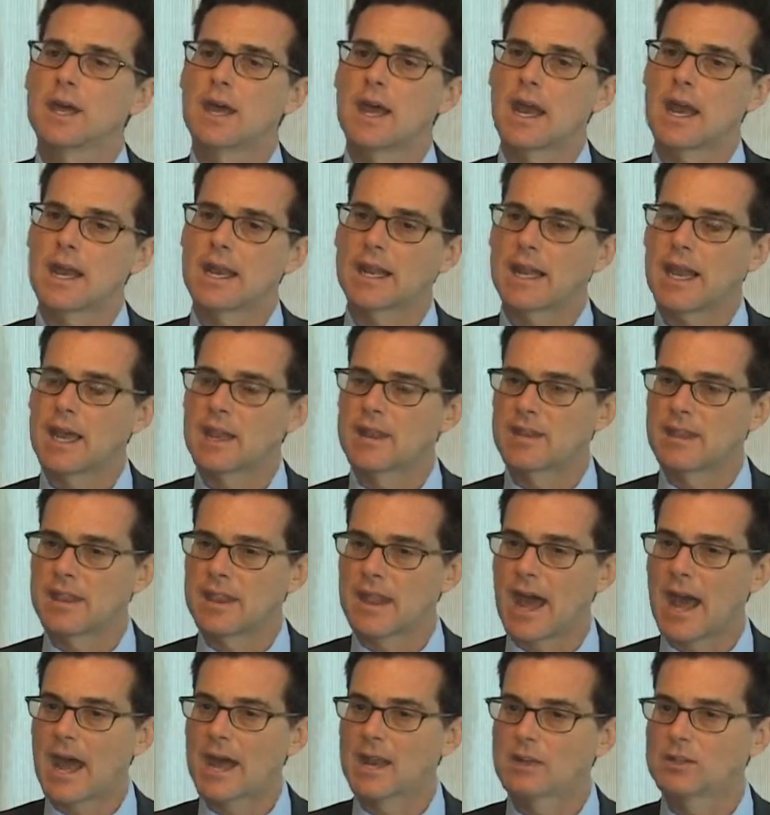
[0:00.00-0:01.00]
And again,
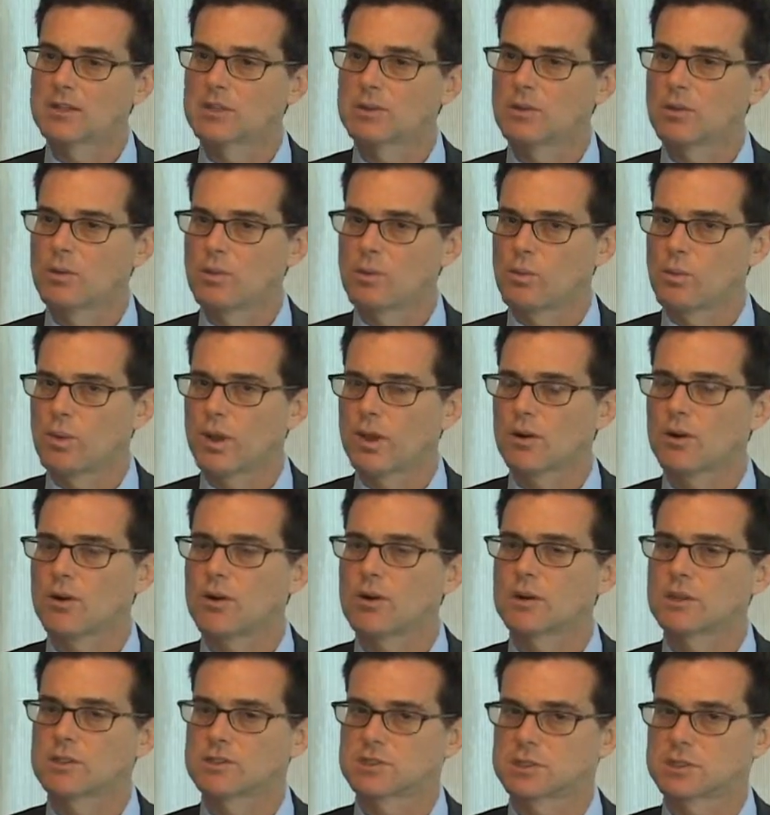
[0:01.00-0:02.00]
that we
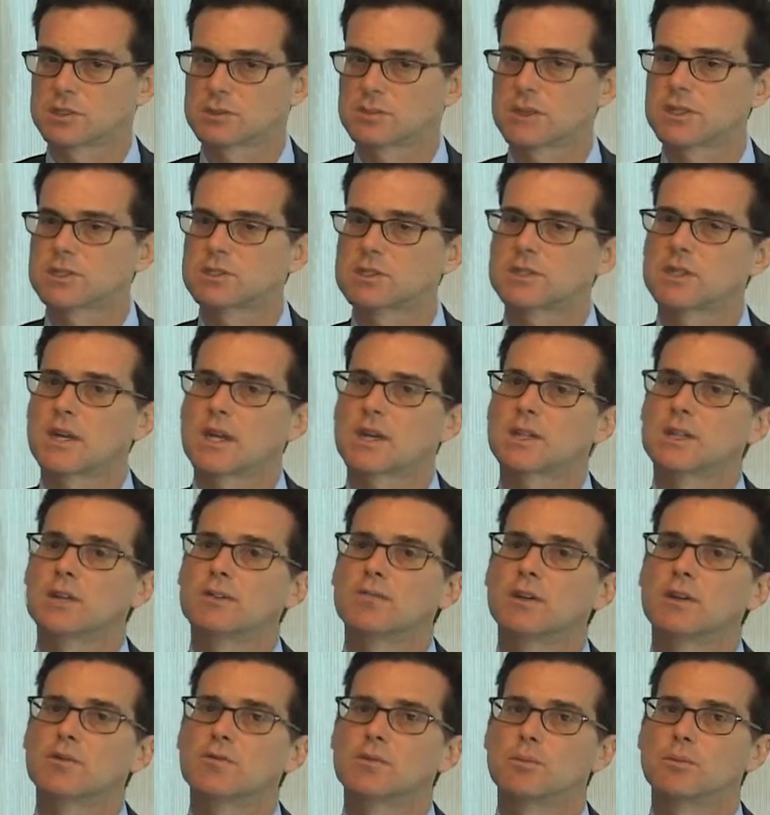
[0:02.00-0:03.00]
call it suspicious
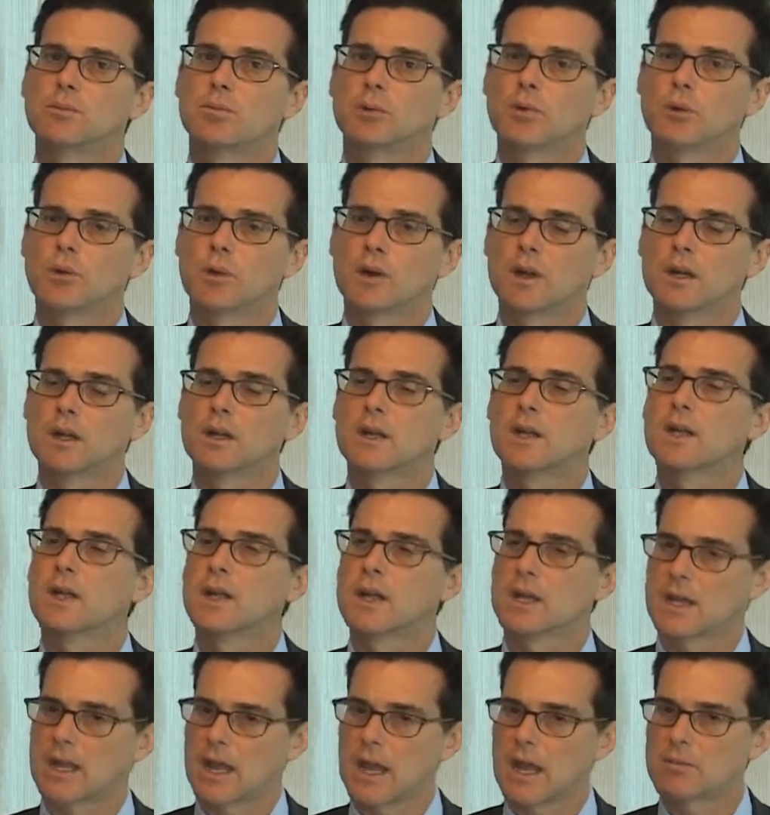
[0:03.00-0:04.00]
activity report,
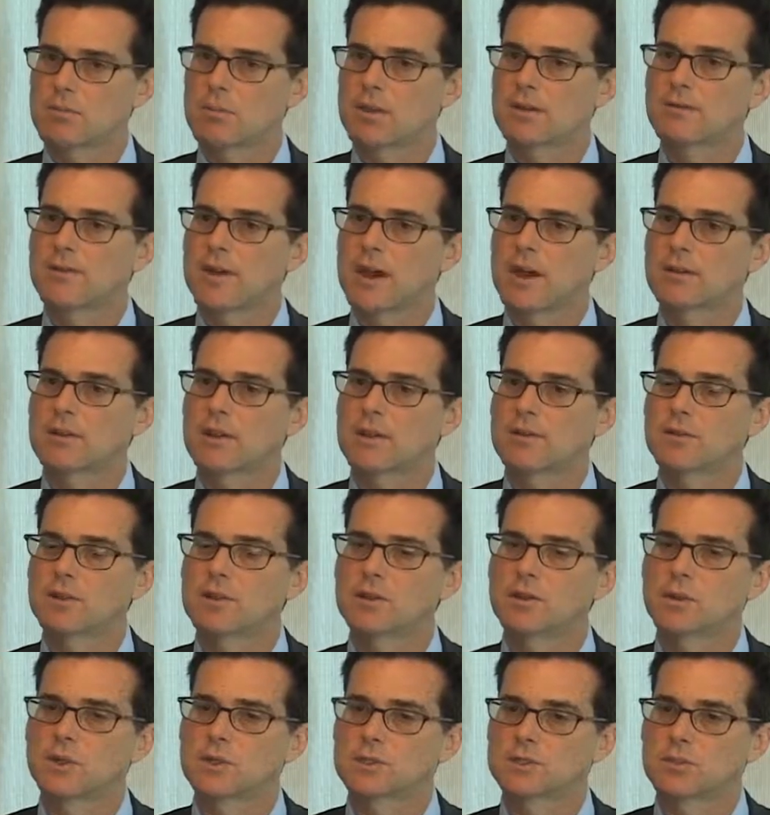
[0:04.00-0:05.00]
can be found at the
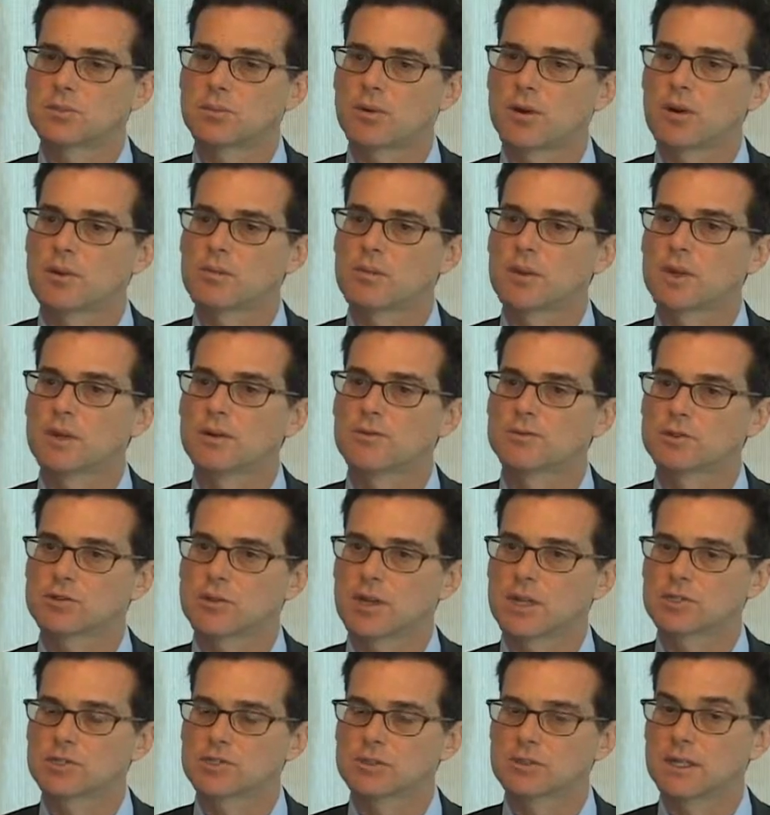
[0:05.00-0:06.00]
U.S. Department of
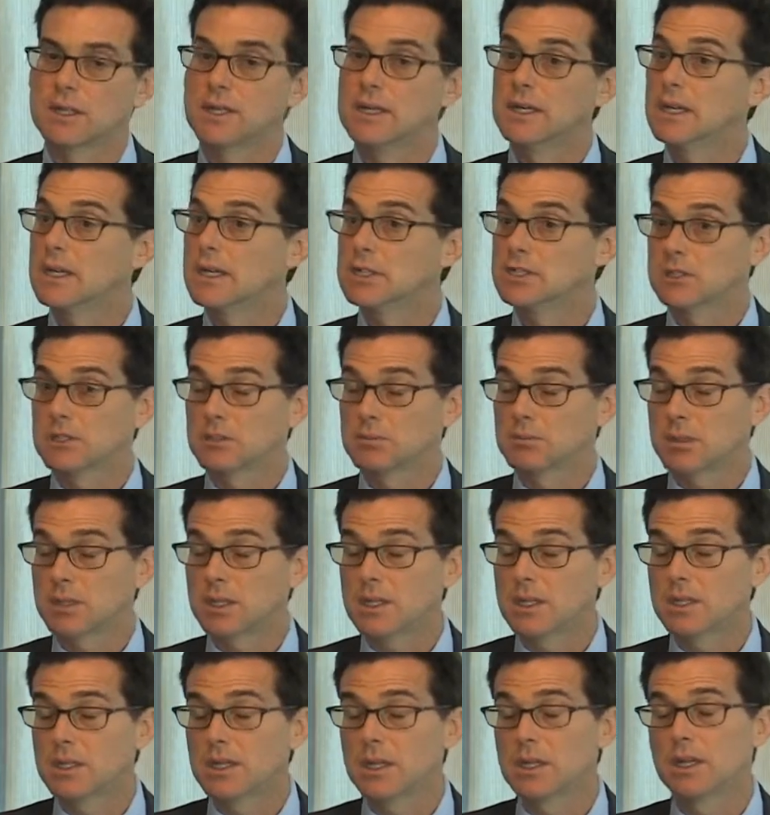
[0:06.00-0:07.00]
Treasury. It's a
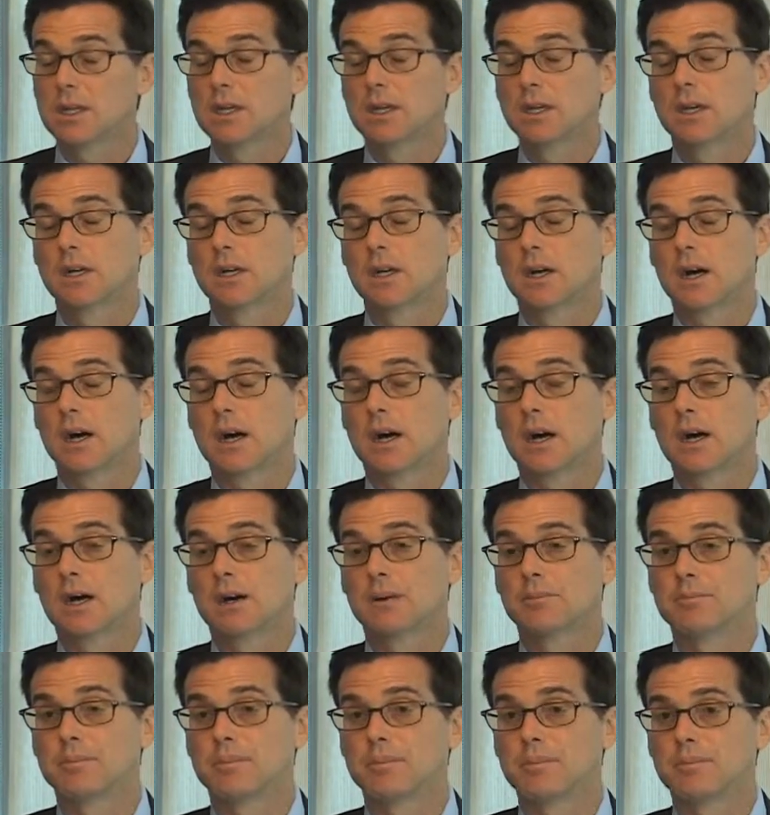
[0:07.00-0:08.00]
completely
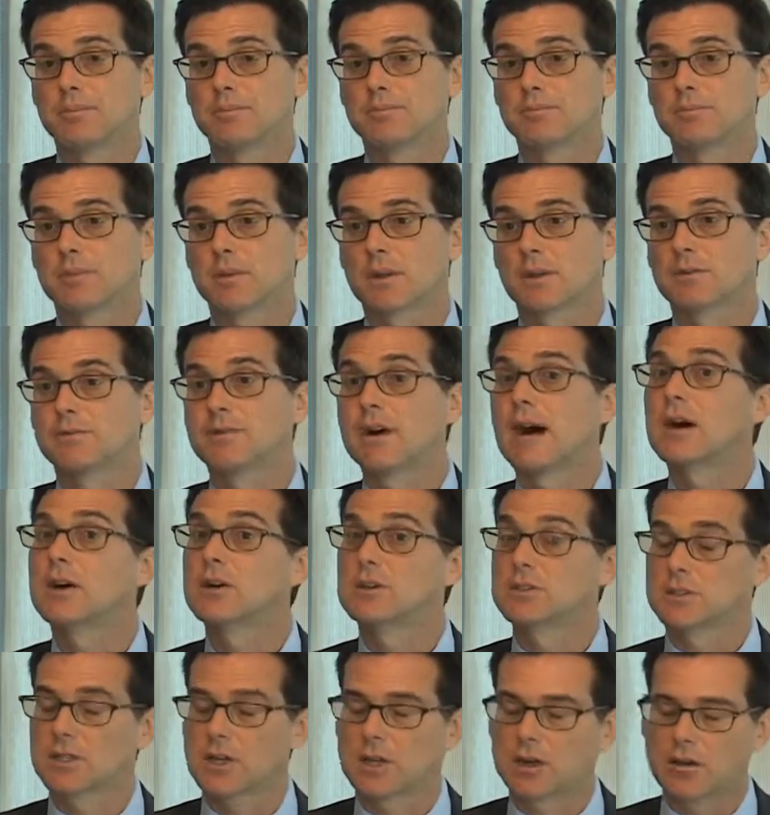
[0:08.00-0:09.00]
um,
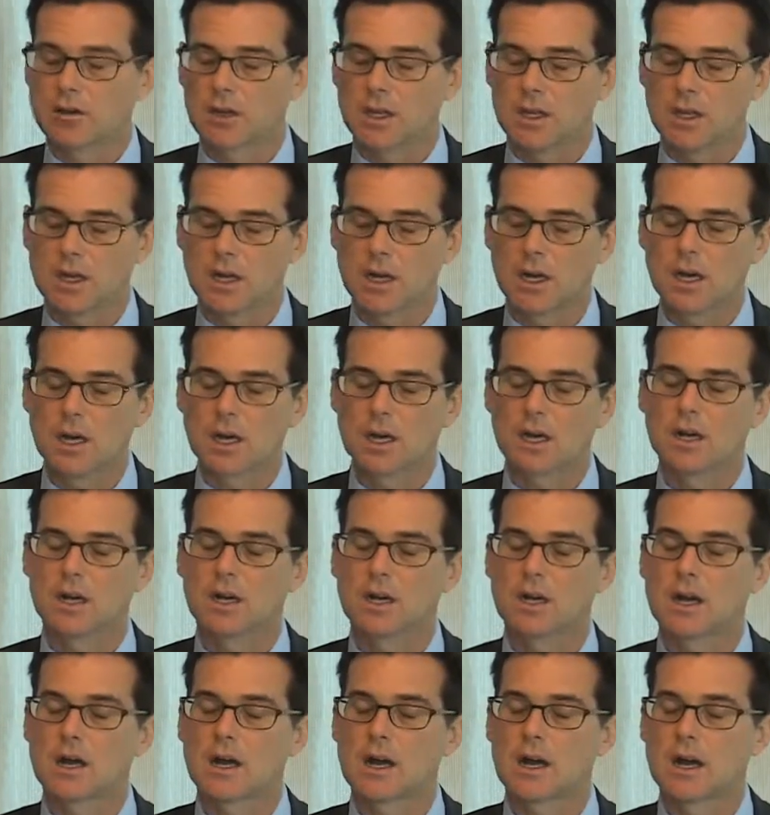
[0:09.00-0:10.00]
voluntary
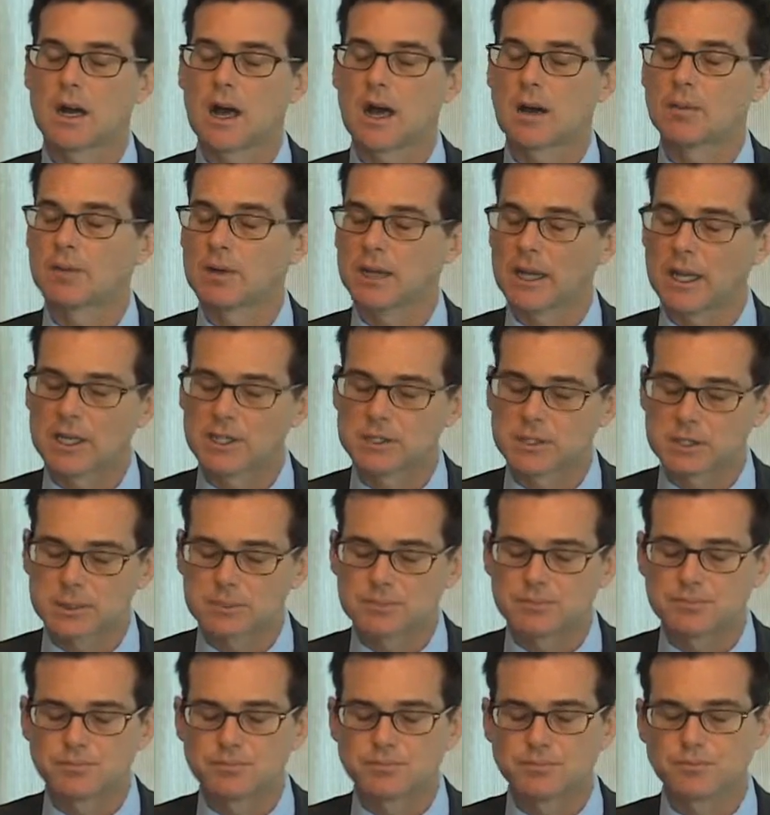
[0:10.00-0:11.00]
uh, obligation.